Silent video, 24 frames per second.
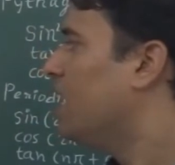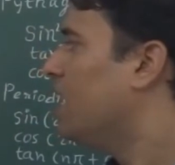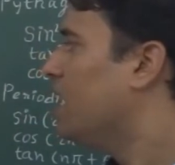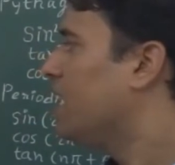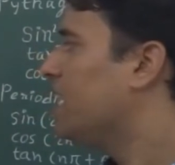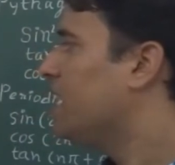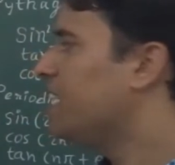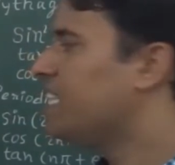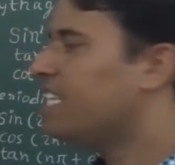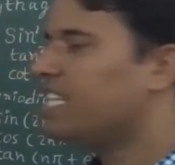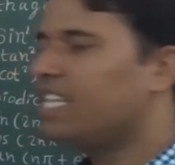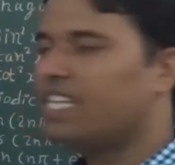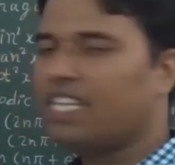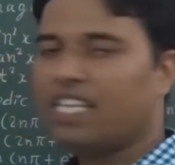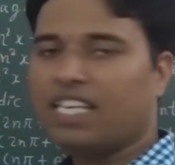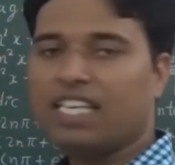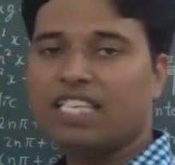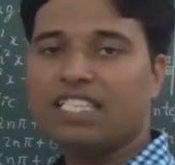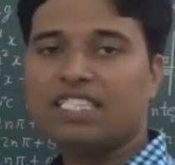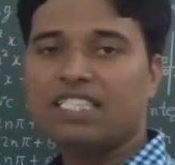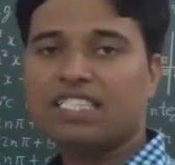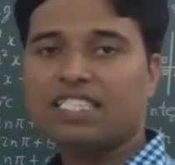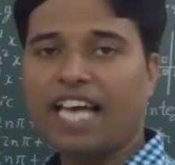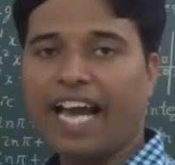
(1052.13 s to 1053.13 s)
here,
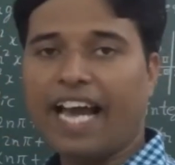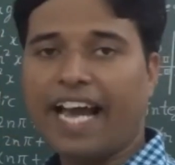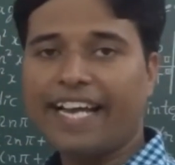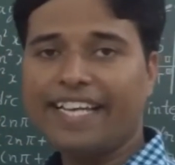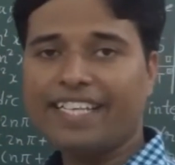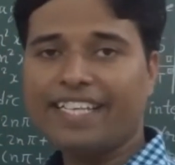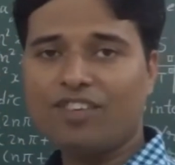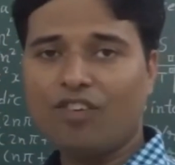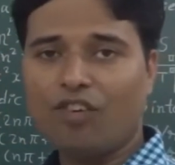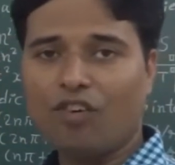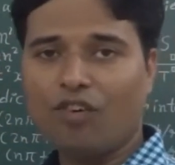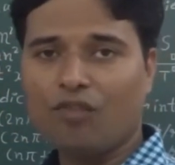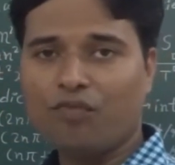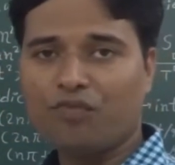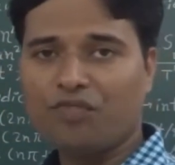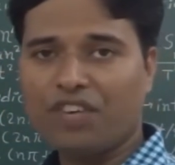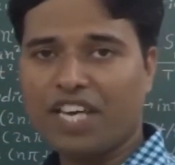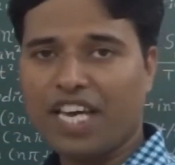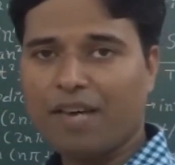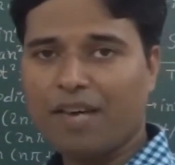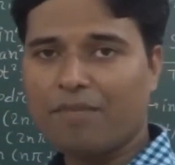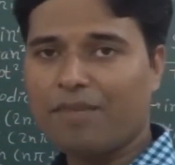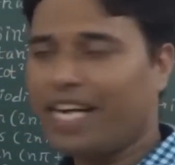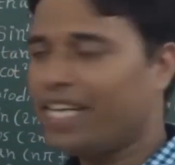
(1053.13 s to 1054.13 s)
sine of
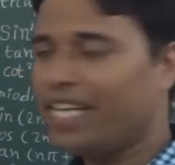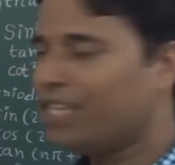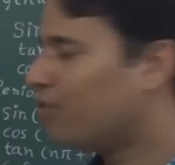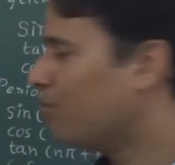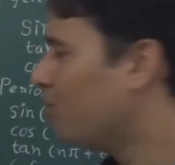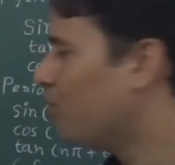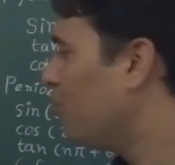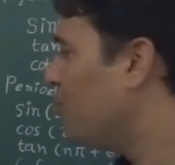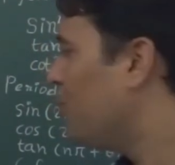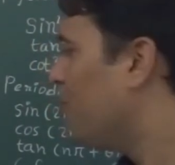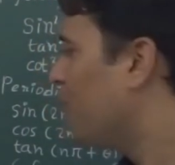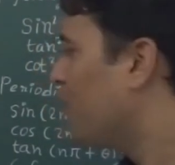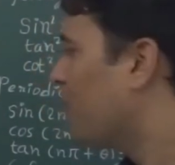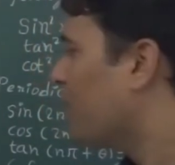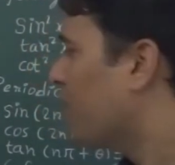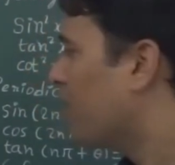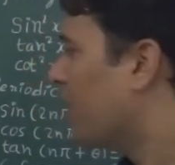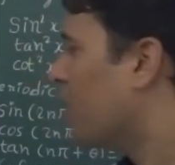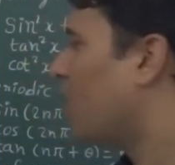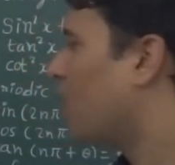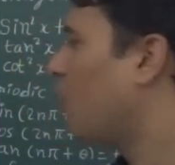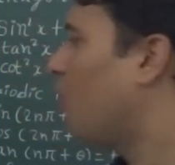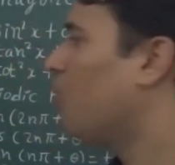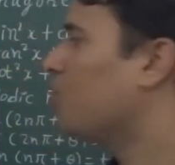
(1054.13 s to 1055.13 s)
a by 2,
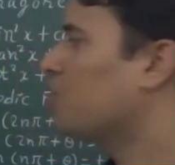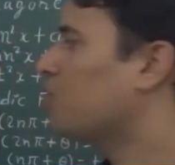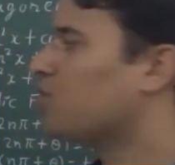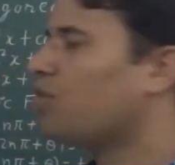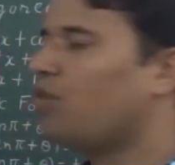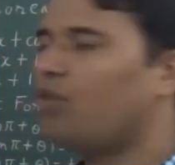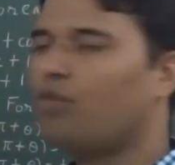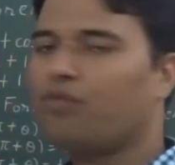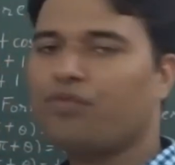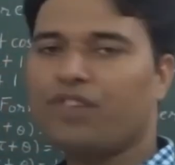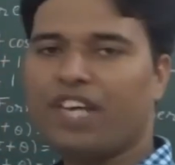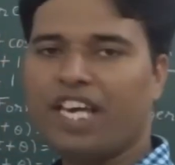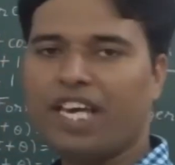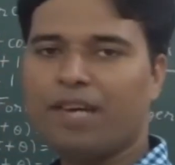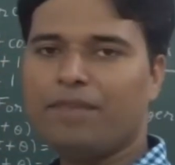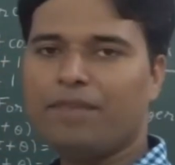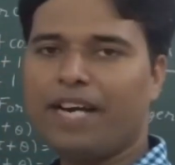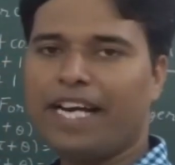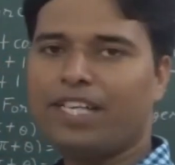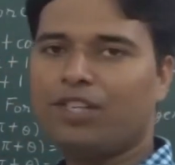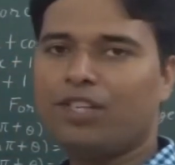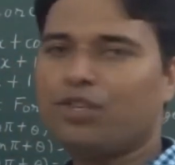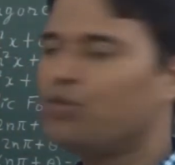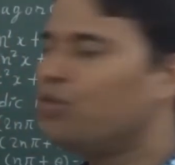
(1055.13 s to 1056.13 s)
cos of a
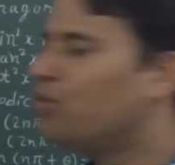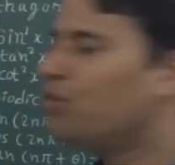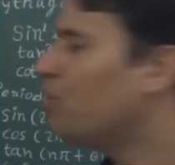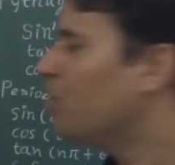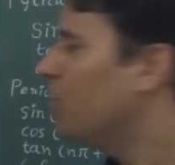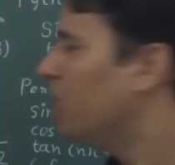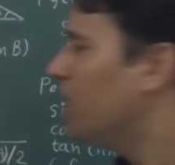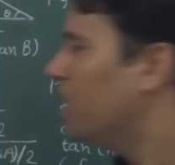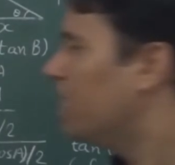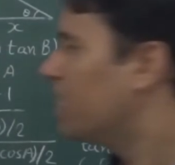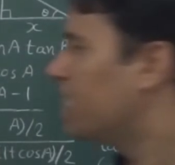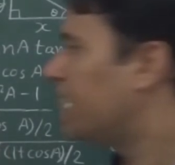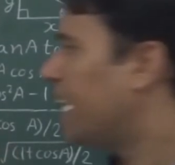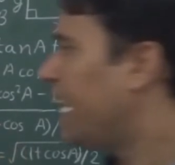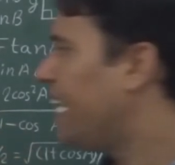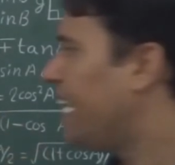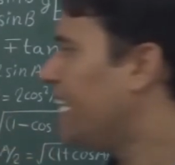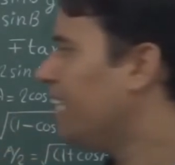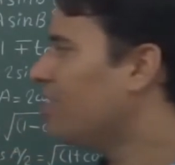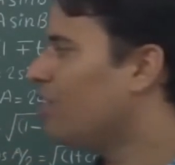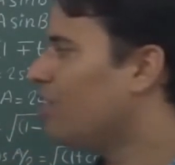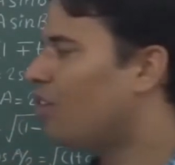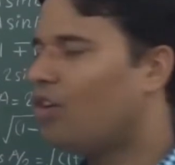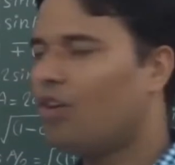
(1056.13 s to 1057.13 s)
by 2,
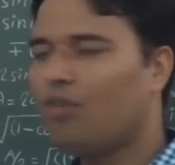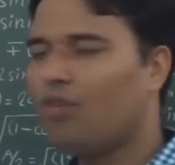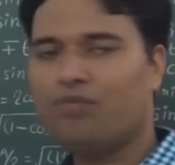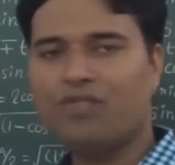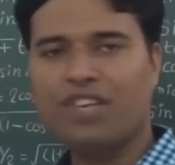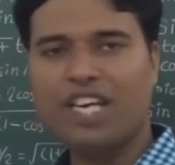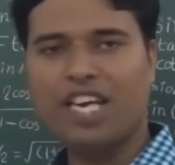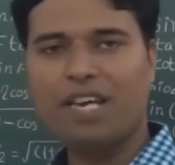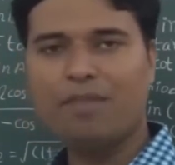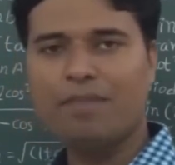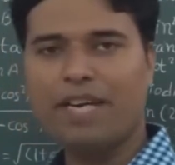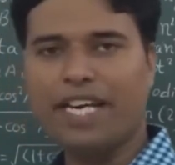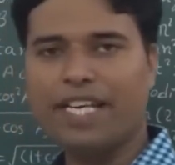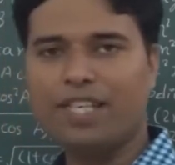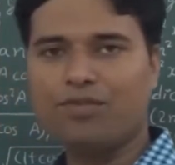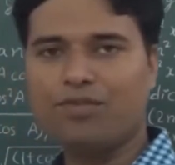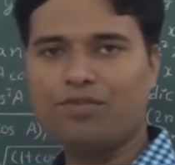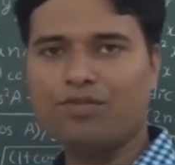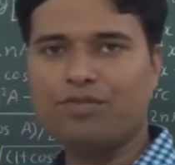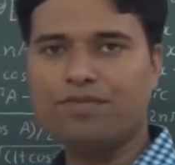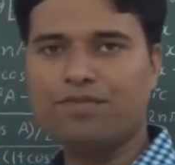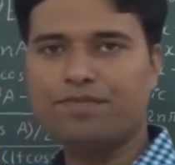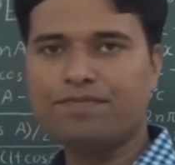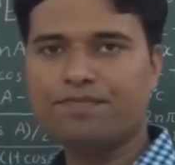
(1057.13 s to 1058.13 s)
tan of a by
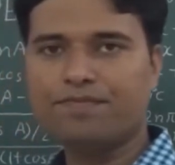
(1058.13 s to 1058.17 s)
2.